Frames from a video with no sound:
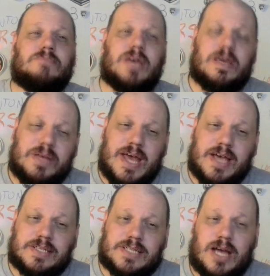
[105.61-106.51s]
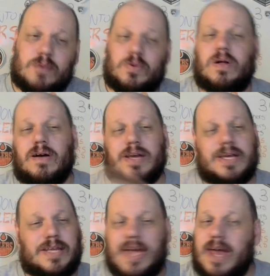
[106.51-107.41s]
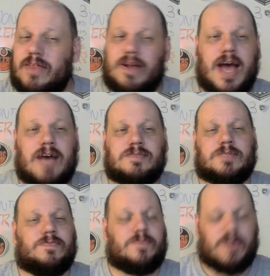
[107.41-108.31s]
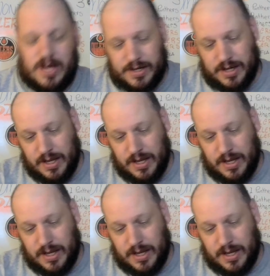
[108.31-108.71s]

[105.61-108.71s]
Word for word: Maybe next time we'll all get together and have some fun.